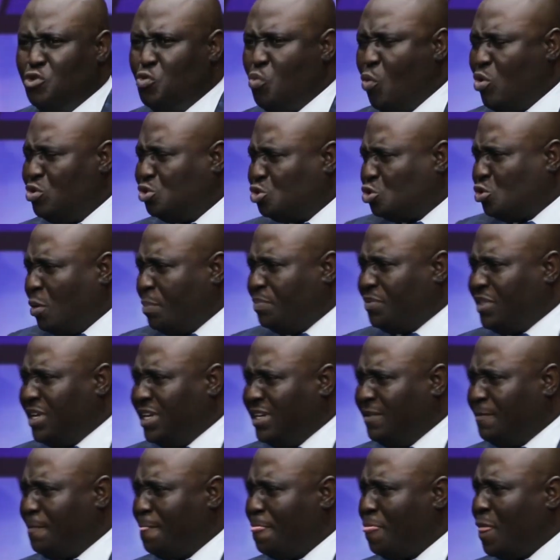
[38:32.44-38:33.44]
and you want
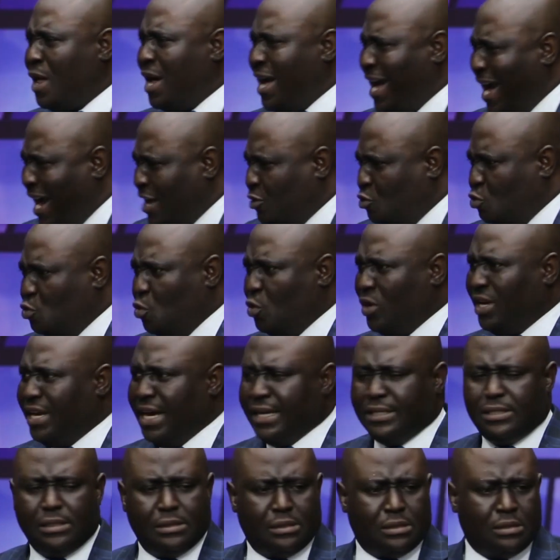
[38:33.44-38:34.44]
something and you don't
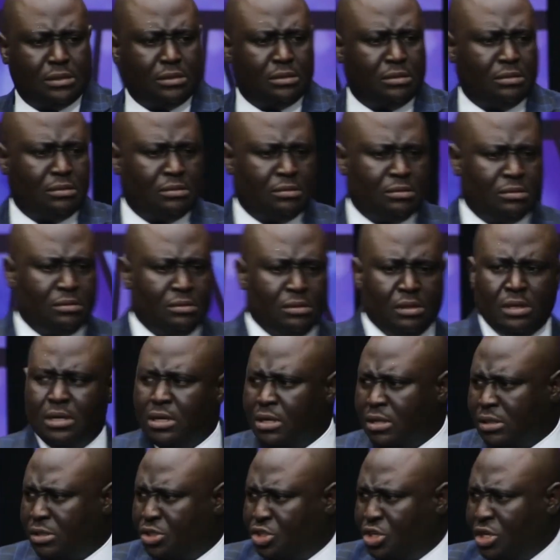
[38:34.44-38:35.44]
get it?
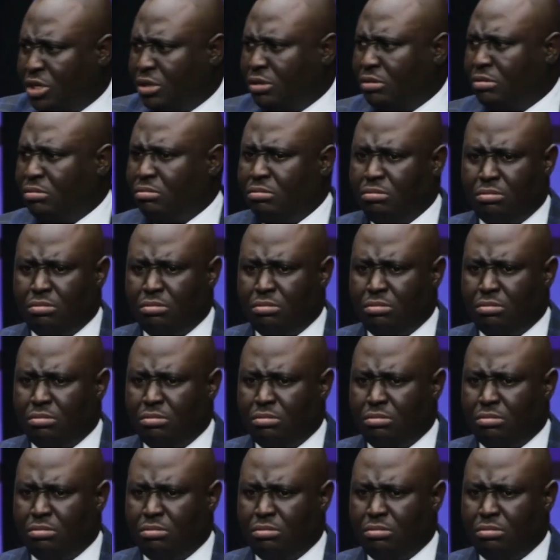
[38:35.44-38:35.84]
Chill.